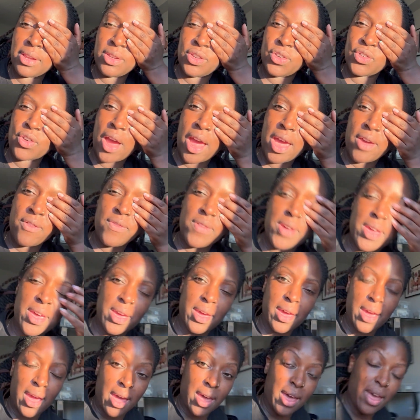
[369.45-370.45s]

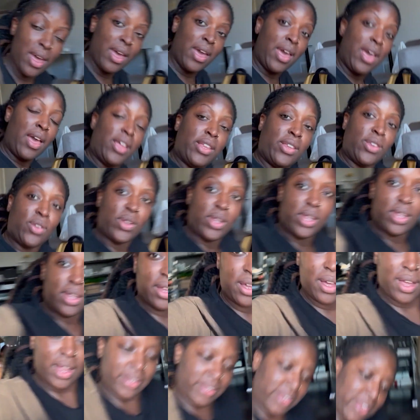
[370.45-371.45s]
driving. So he
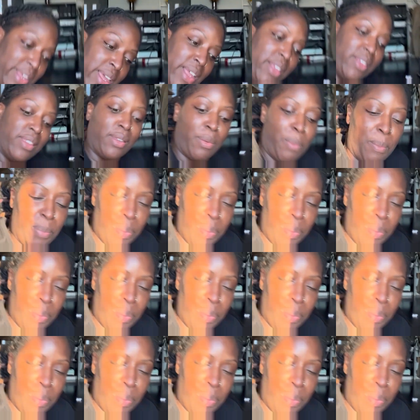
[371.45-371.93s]
got to get some